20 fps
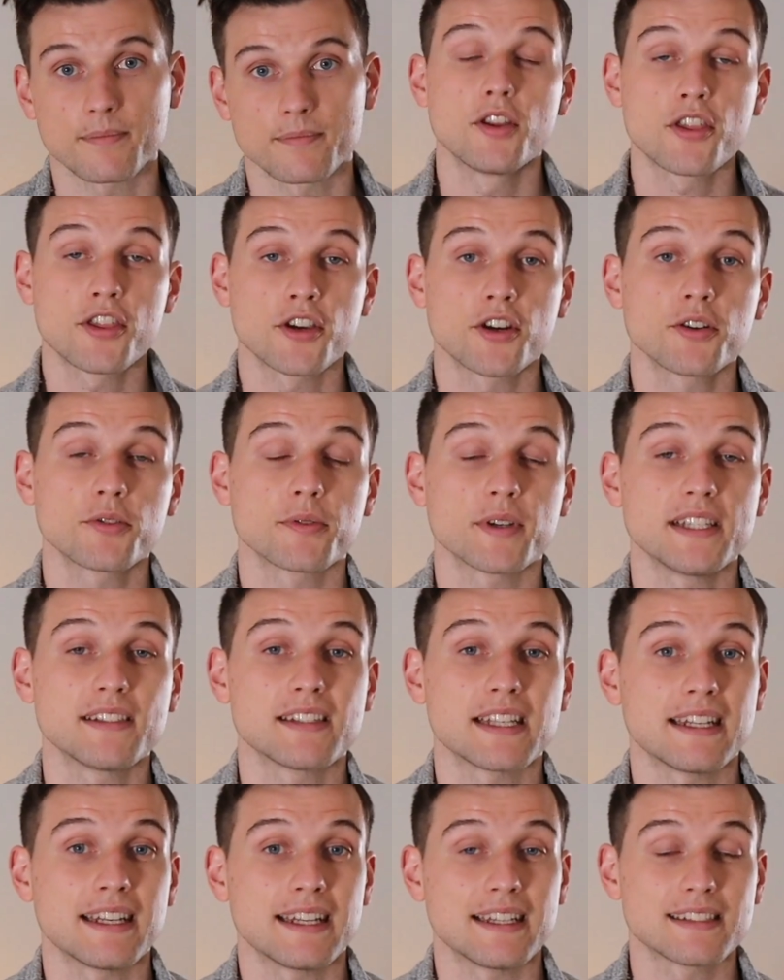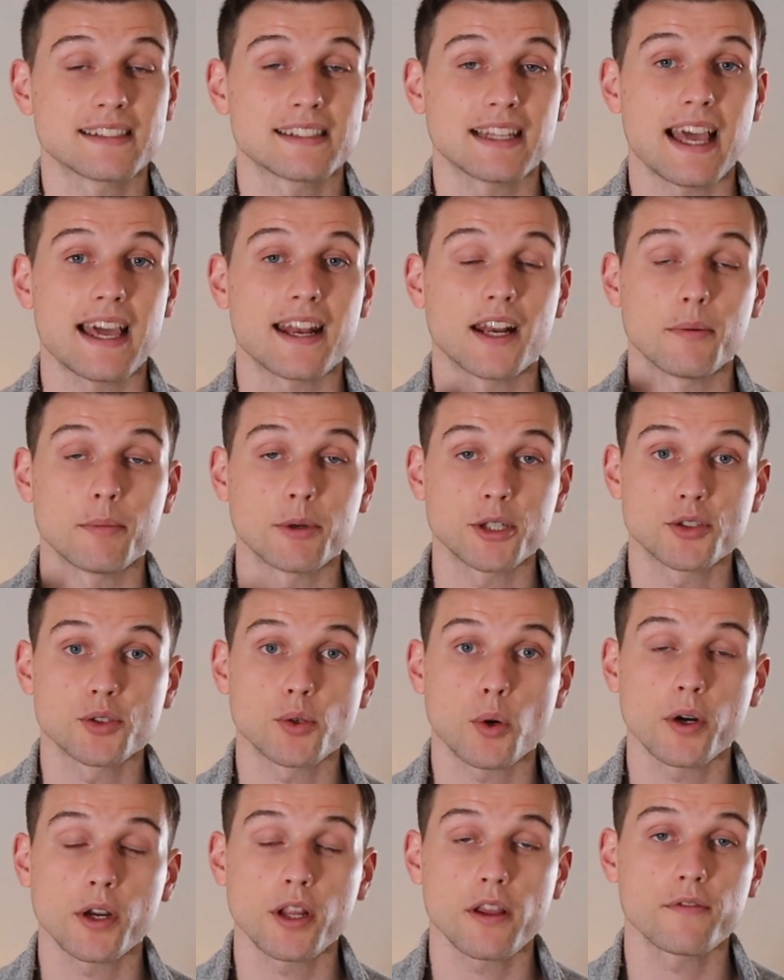The third reason is that a
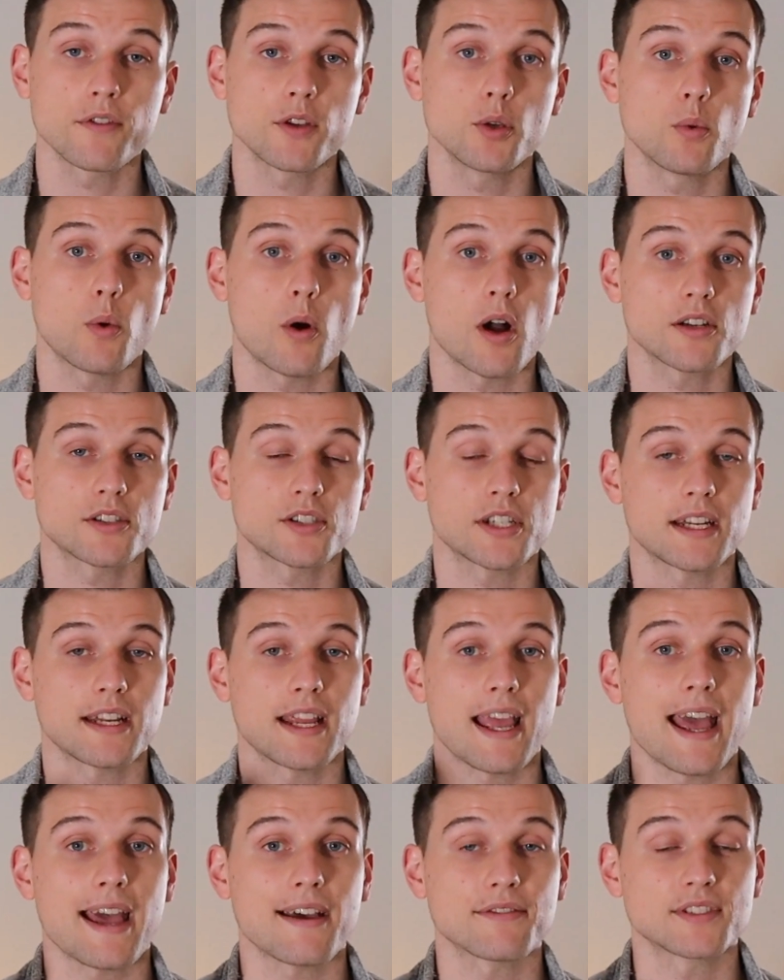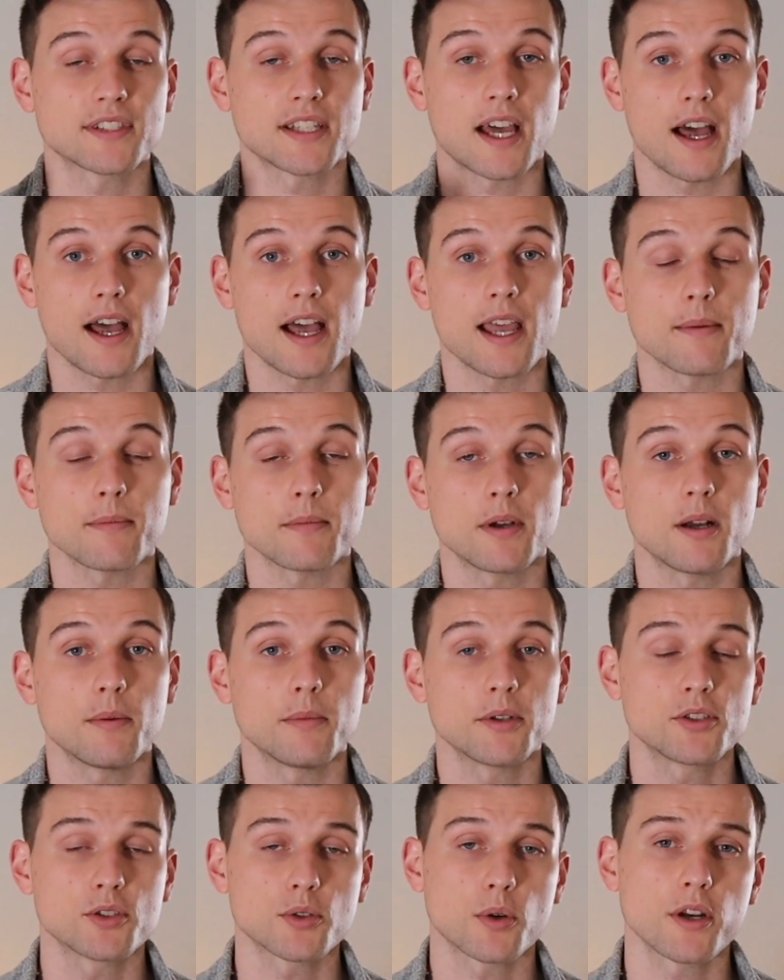majority of you watching have time. A
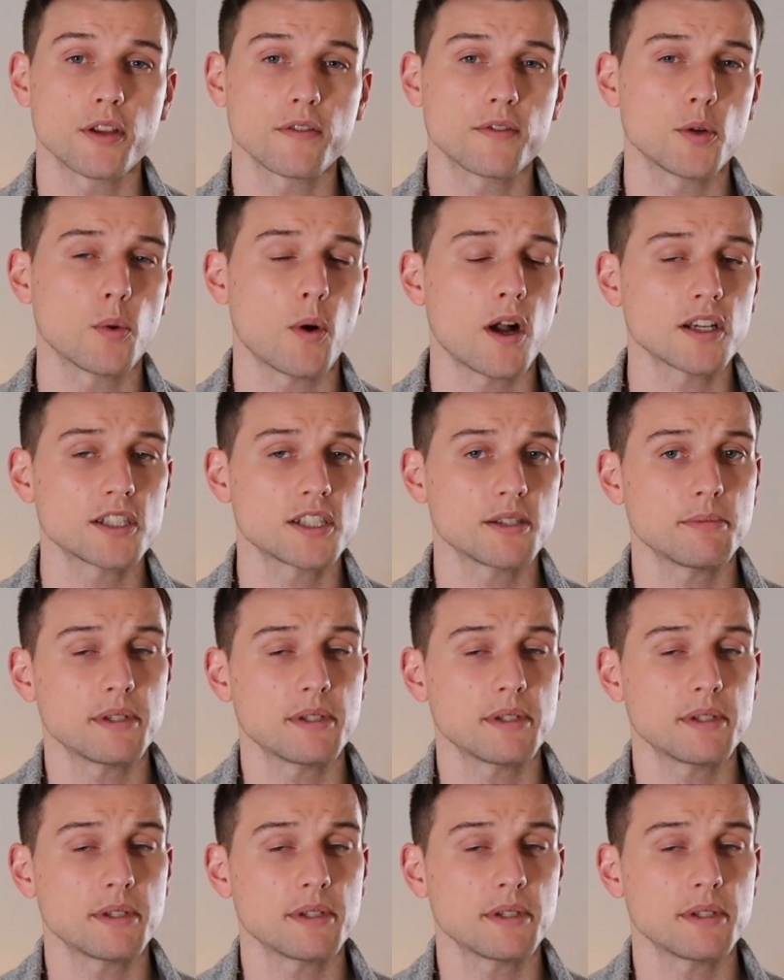majority of you watching,